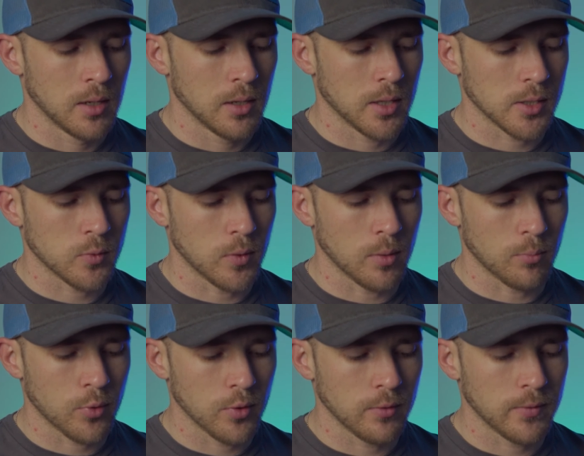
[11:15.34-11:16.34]
This will
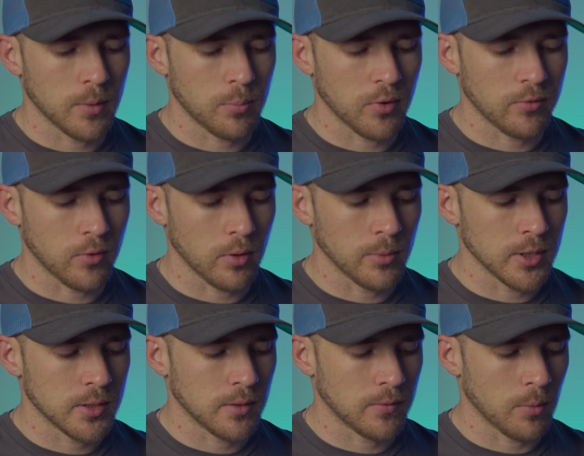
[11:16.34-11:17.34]
improve the
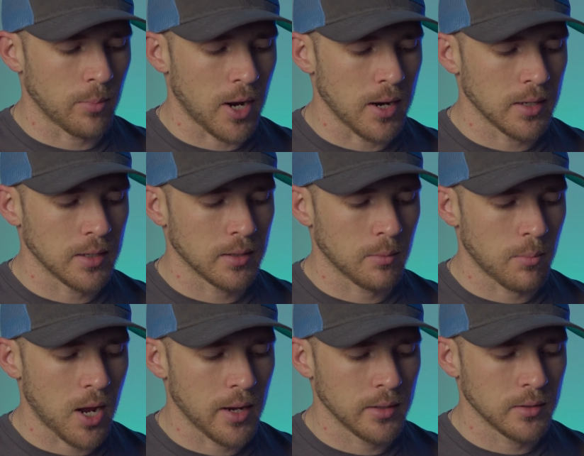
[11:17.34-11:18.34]
performance of your body and
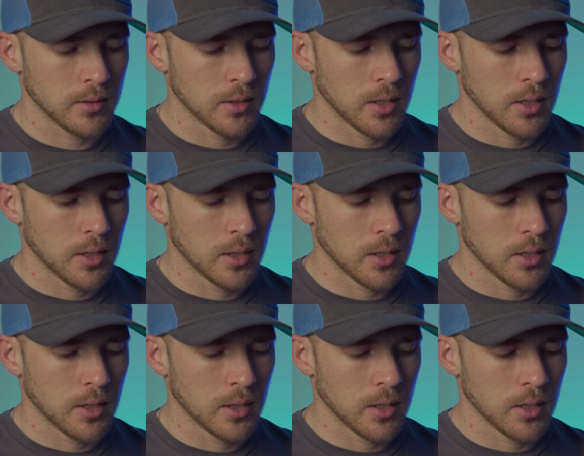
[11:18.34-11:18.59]
mind